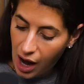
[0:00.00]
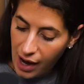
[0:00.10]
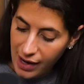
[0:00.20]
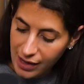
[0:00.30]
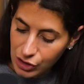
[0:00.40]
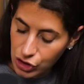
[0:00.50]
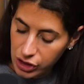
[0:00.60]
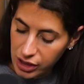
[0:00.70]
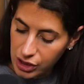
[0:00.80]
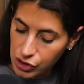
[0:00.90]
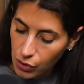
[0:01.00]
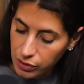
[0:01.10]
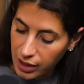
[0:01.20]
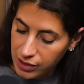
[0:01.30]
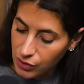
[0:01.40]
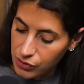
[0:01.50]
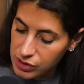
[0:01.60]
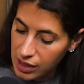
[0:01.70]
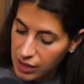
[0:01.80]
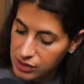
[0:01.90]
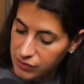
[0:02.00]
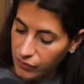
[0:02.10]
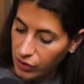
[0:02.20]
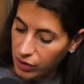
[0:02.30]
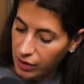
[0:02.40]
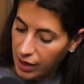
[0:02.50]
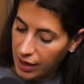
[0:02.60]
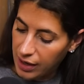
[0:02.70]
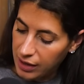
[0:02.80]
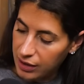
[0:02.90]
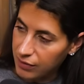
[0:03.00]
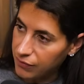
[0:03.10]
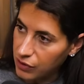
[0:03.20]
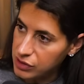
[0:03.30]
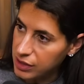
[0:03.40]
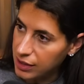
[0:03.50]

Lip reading: I actually don't like those dates for a first